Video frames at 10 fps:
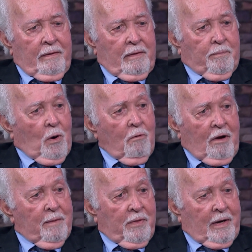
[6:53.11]
The
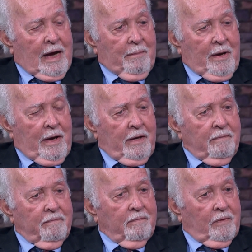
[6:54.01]
program that I'm
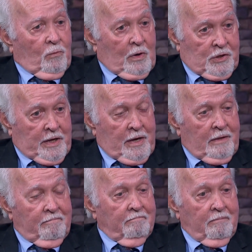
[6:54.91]
in,
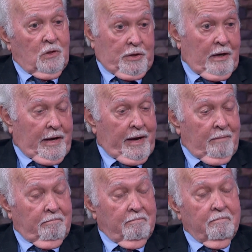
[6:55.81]
still
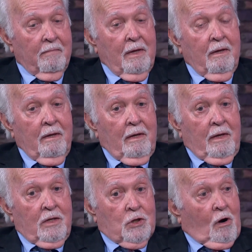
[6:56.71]
am,
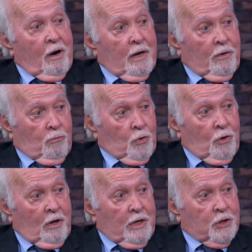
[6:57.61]
started in
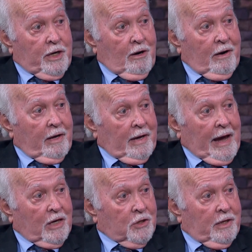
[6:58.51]
rural engineering,
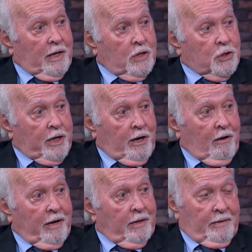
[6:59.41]
actually in
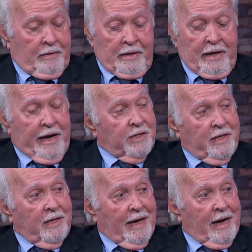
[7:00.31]
engineering in
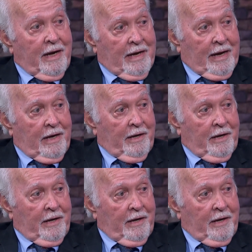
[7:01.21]
1899